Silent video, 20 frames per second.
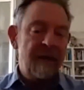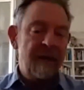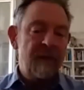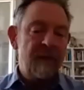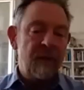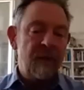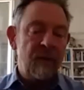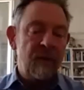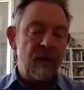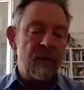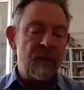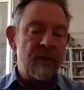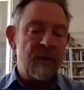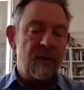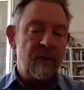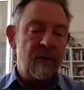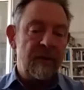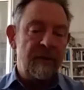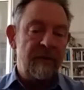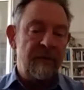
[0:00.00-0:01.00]
will also
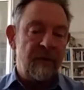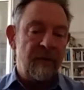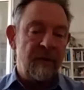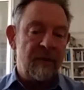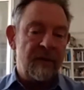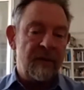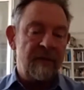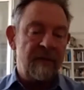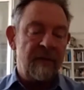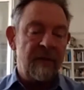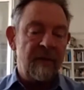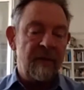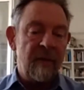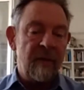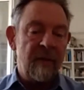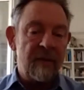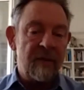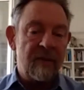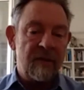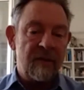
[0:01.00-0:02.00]
be focusing very
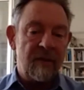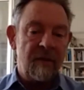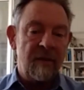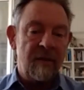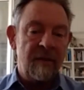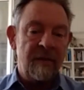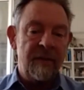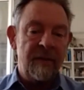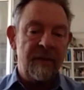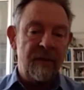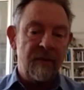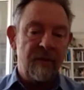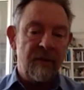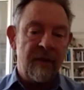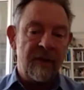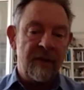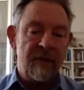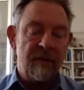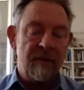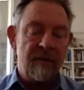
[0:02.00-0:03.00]
much on
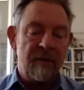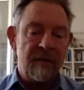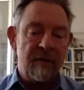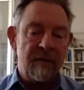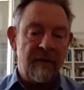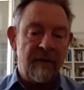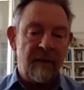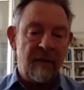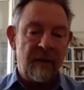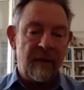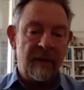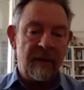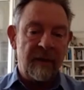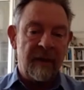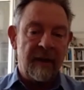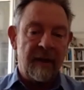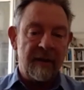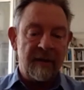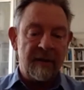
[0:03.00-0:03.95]
Eurasia and developing that.